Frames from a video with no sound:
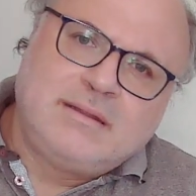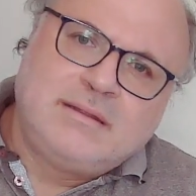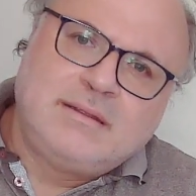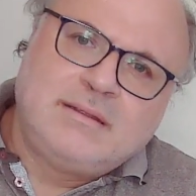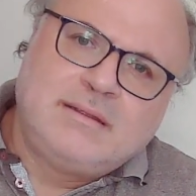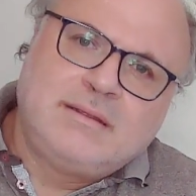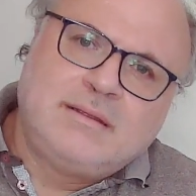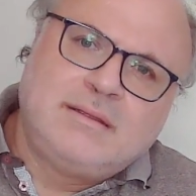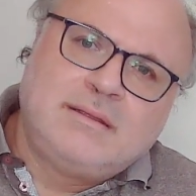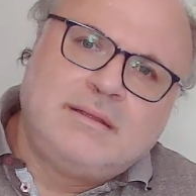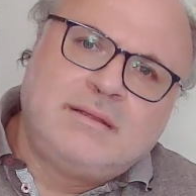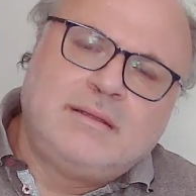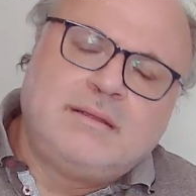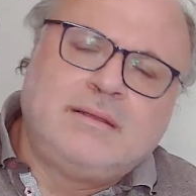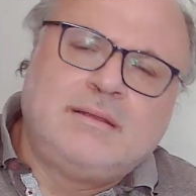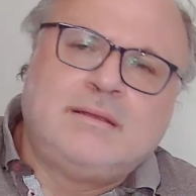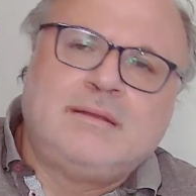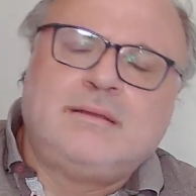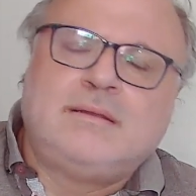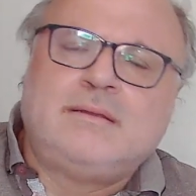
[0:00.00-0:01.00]

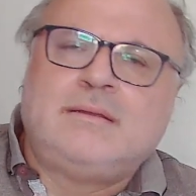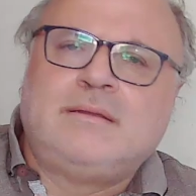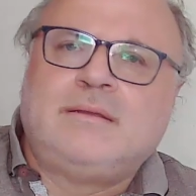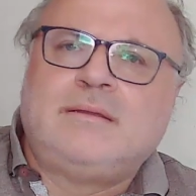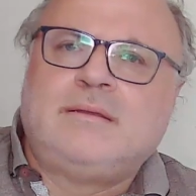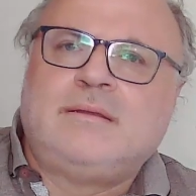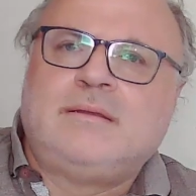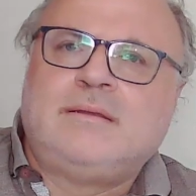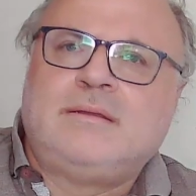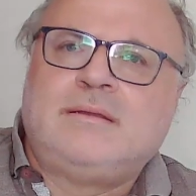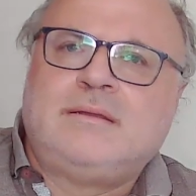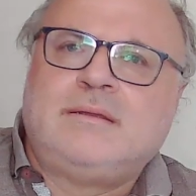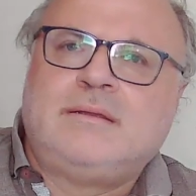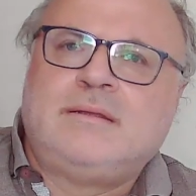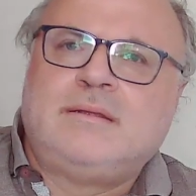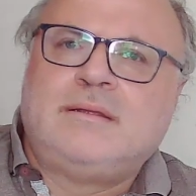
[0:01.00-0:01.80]
(silence)